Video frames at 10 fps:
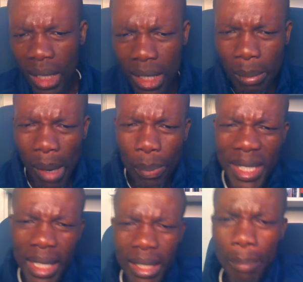
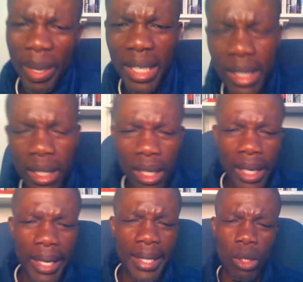Zimbabweans that are
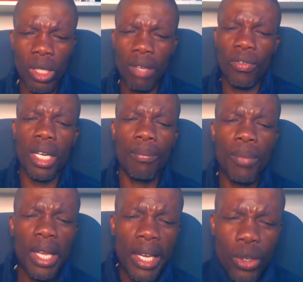based in South Africa.
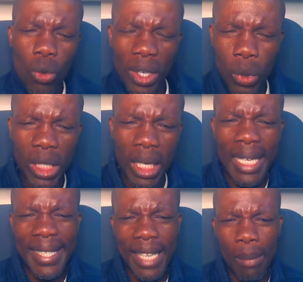And you want to charge.
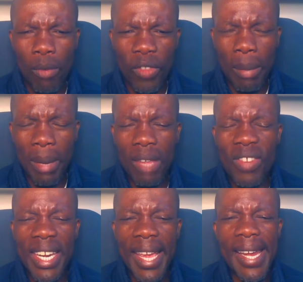Some of them are
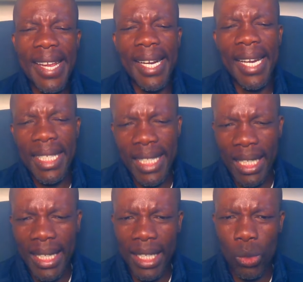even earning less
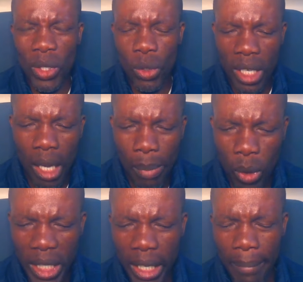than this. We're talking
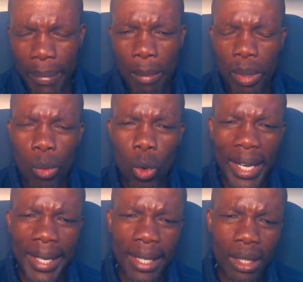about here. People who are
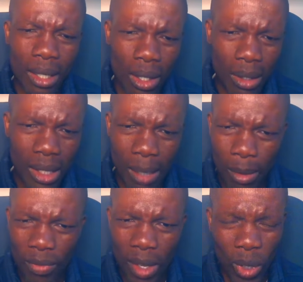earning,
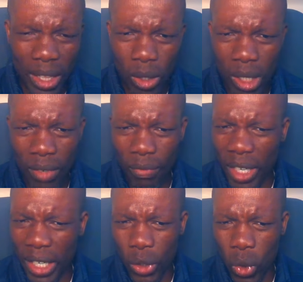some of them,
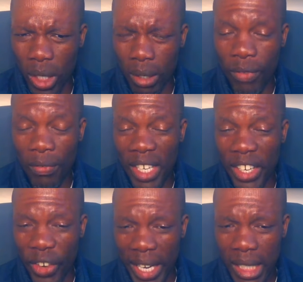
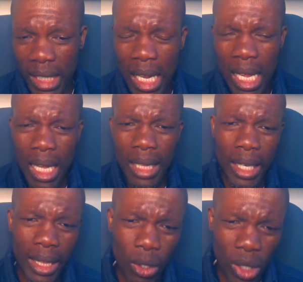1,500 rands,
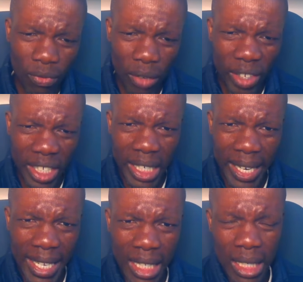3,500
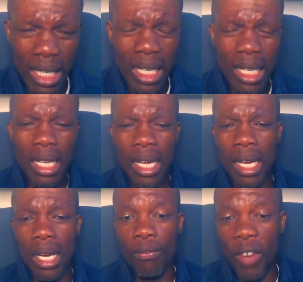rands,
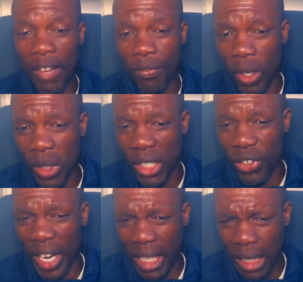5,000
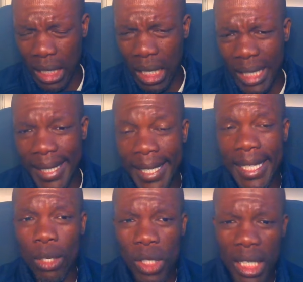rands,
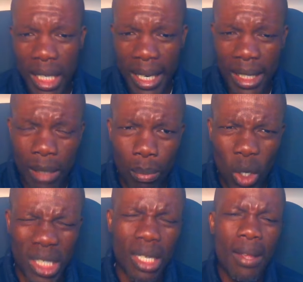6,000 rands at
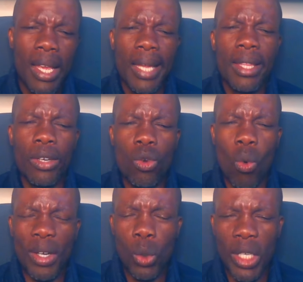most. And then you
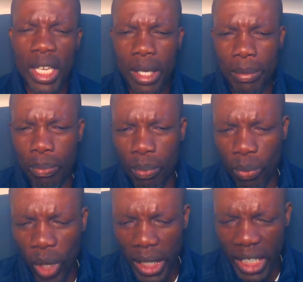want to
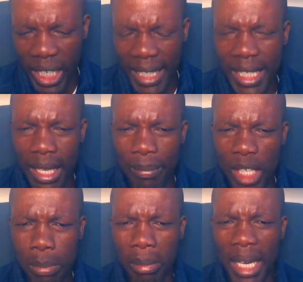charge them
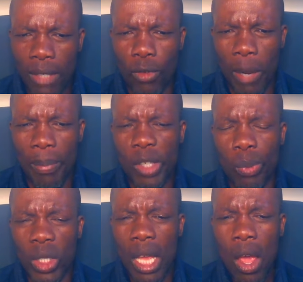this much for a
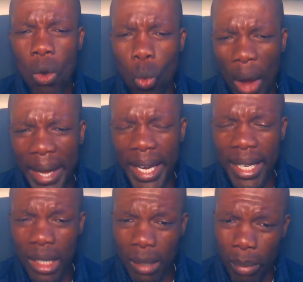passport. When
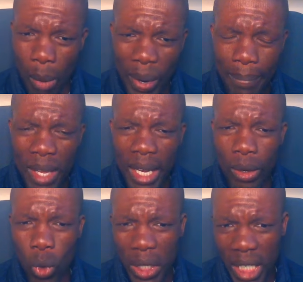in Zimbabwe,
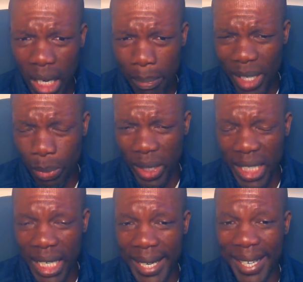an ordinary passport
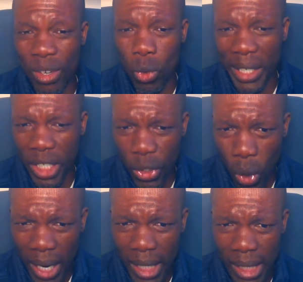is
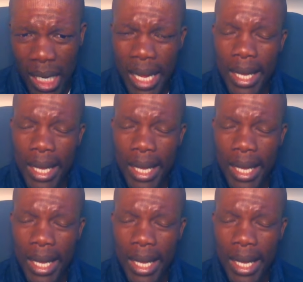$120.